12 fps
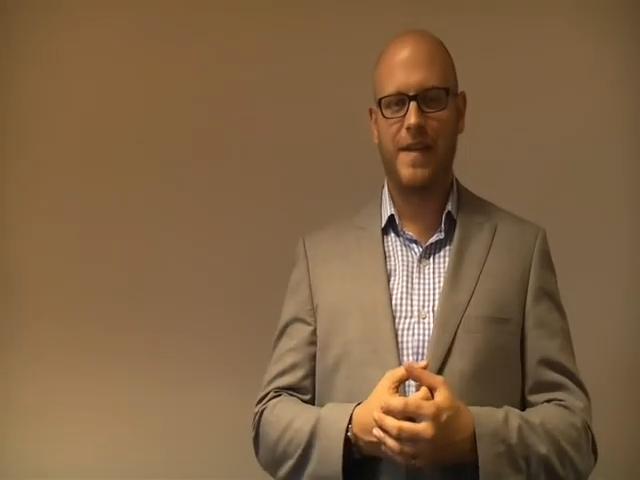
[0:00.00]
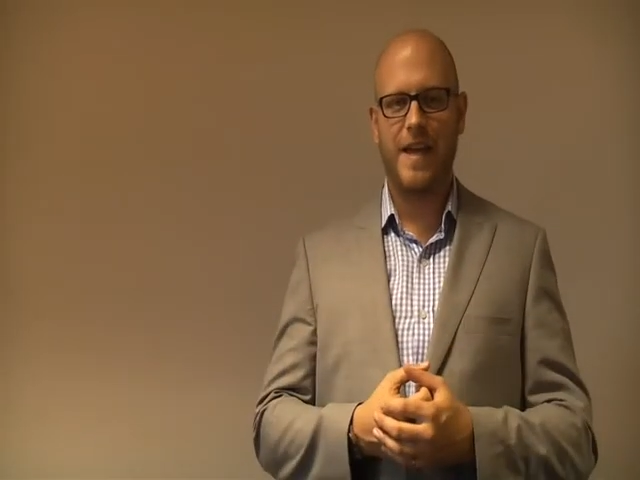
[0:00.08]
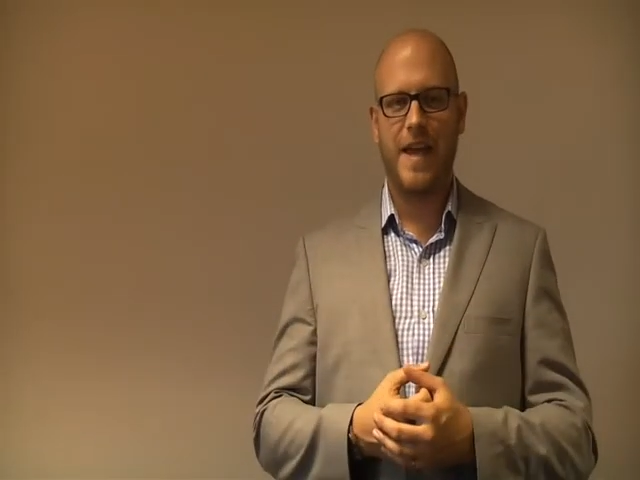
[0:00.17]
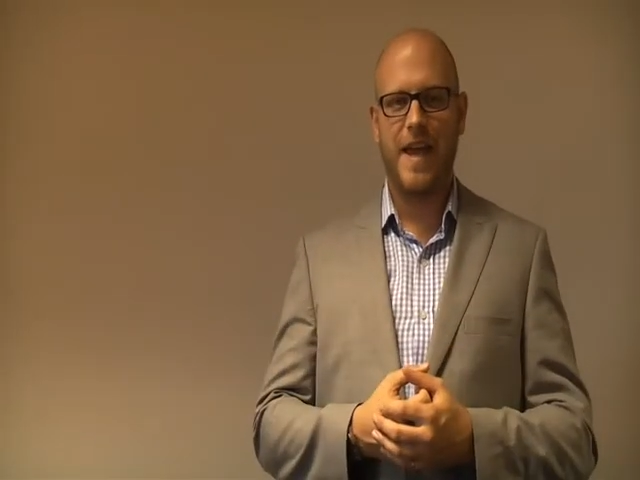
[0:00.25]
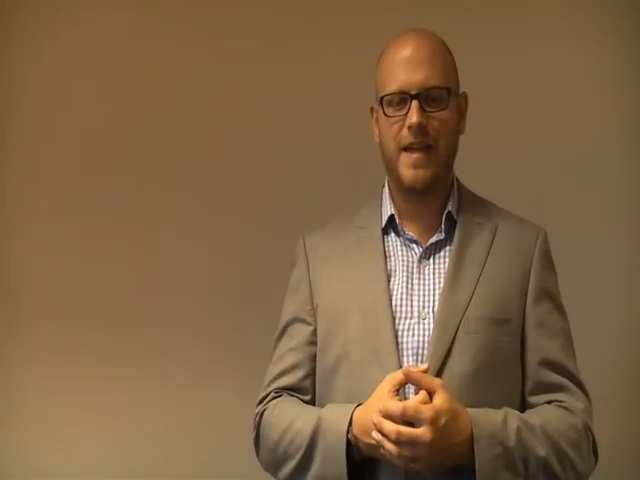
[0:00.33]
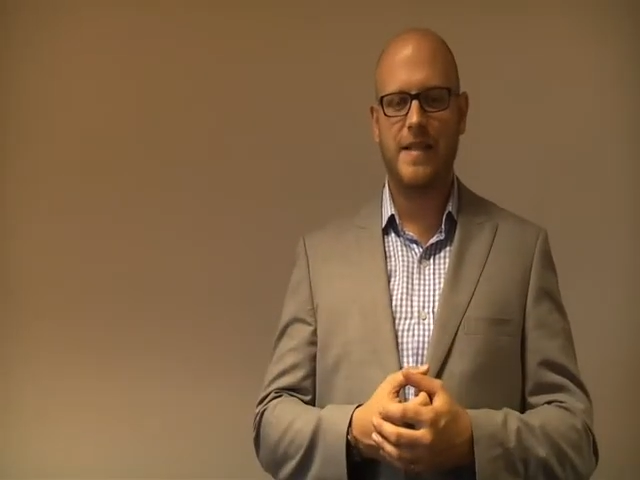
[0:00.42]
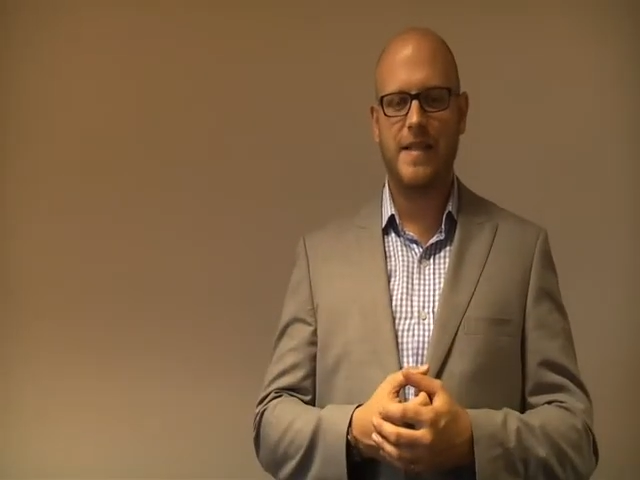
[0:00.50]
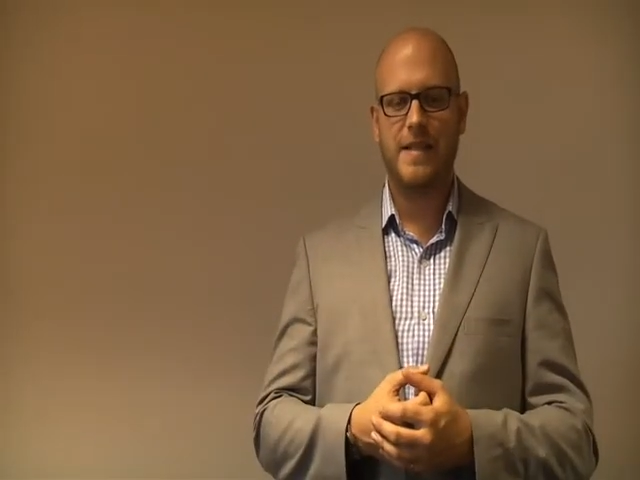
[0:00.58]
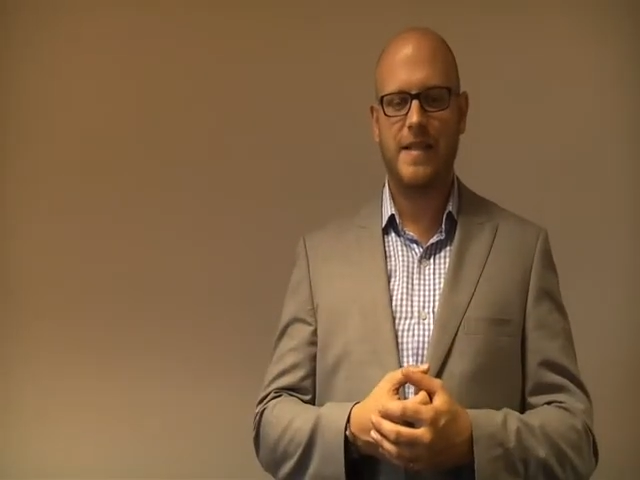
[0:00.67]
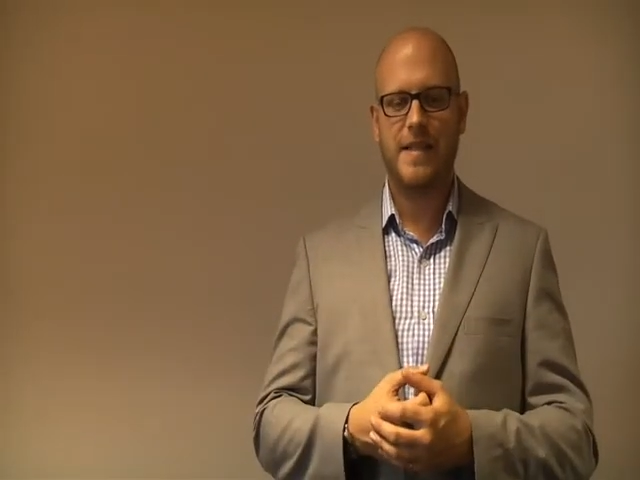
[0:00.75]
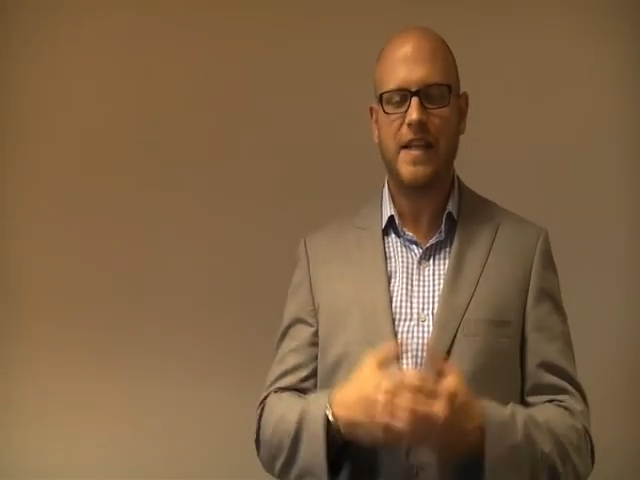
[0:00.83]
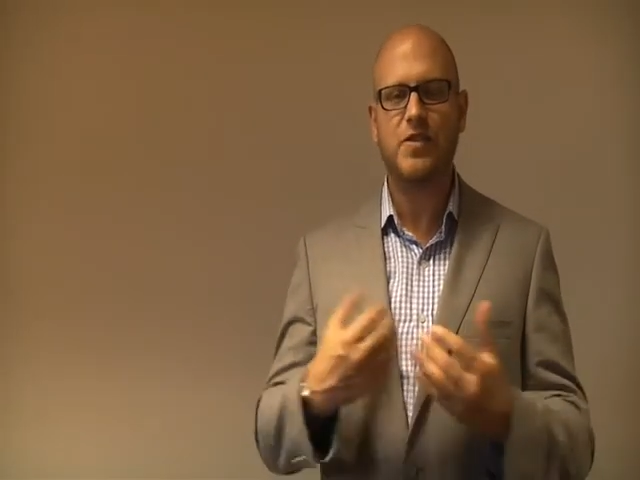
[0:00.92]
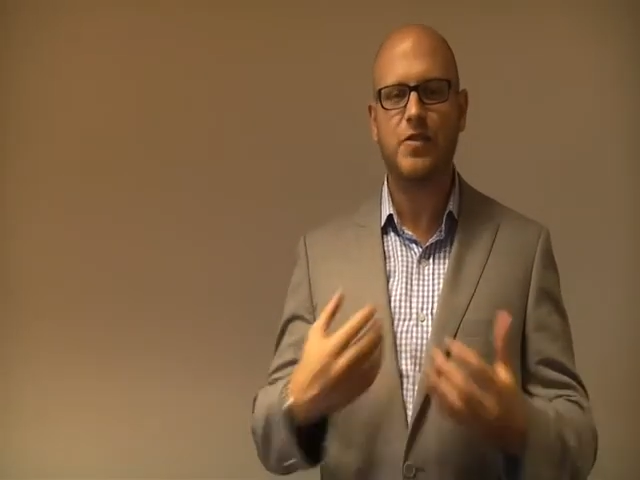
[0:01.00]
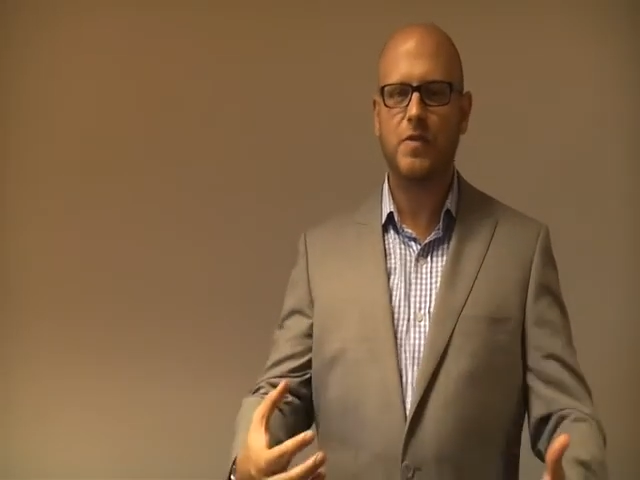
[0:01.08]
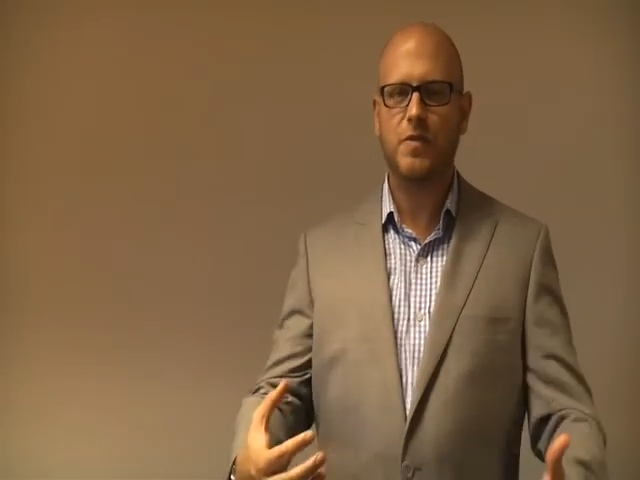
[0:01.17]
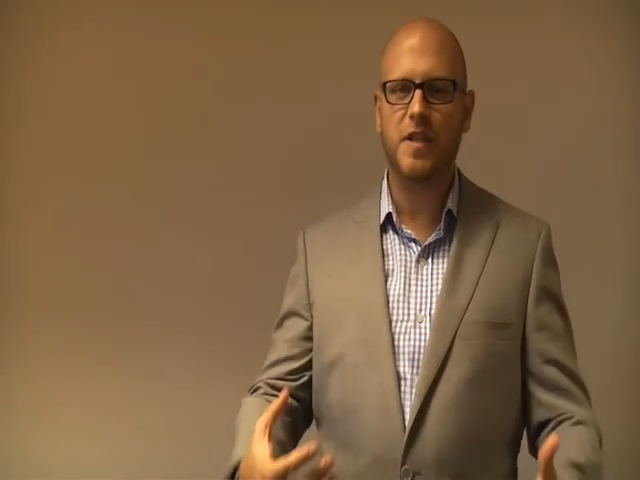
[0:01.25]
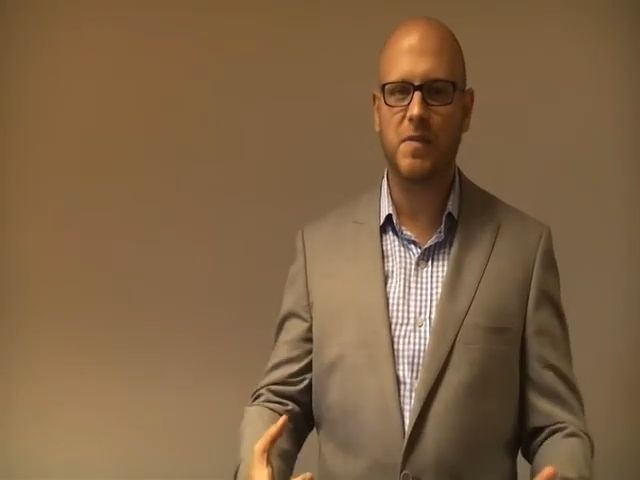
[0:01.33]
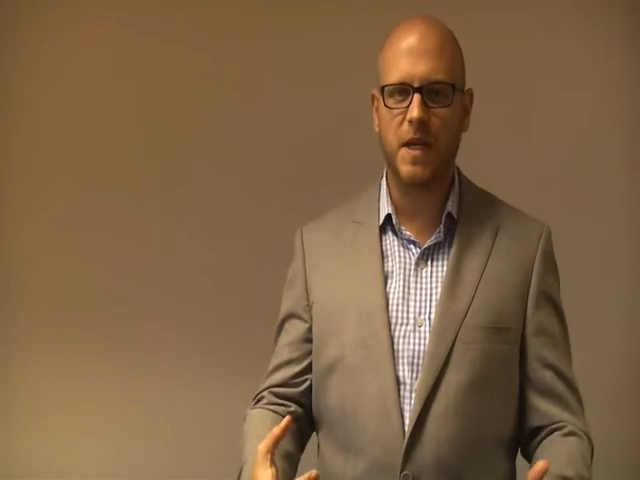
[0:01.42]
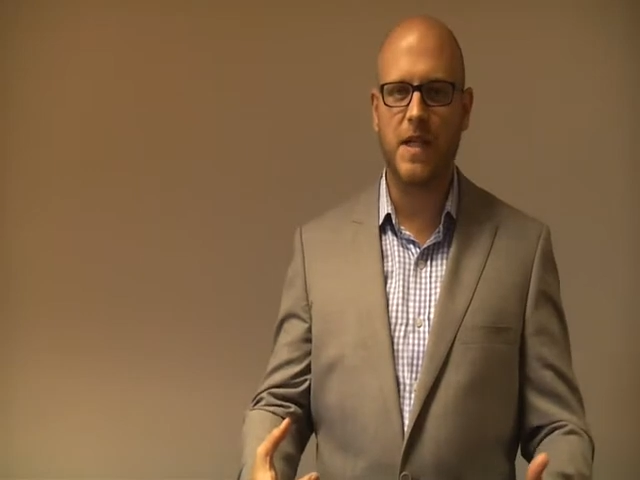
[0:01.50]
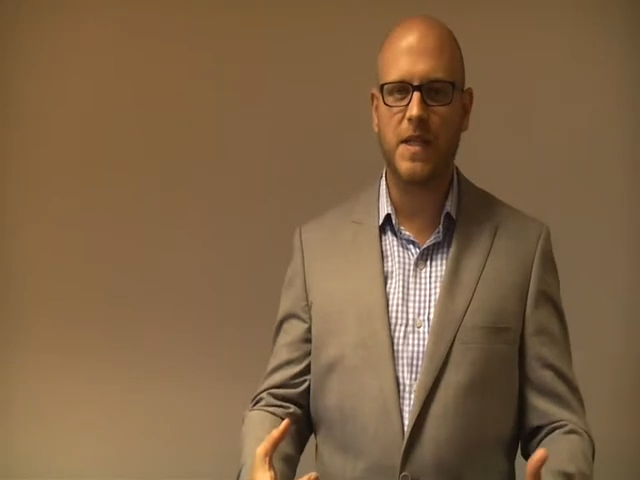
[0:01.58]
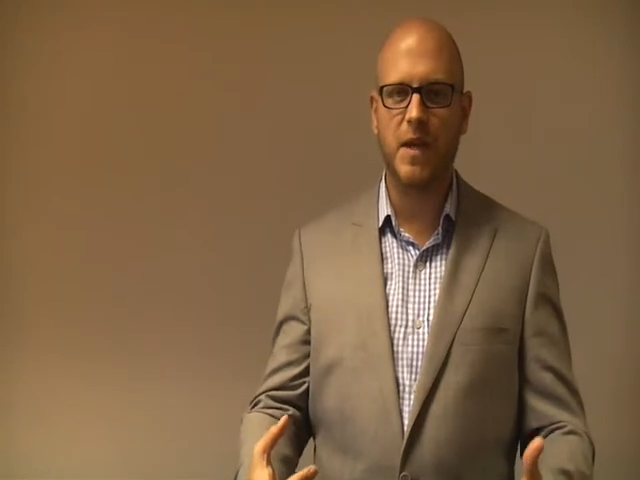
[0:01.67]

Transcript: And they do this because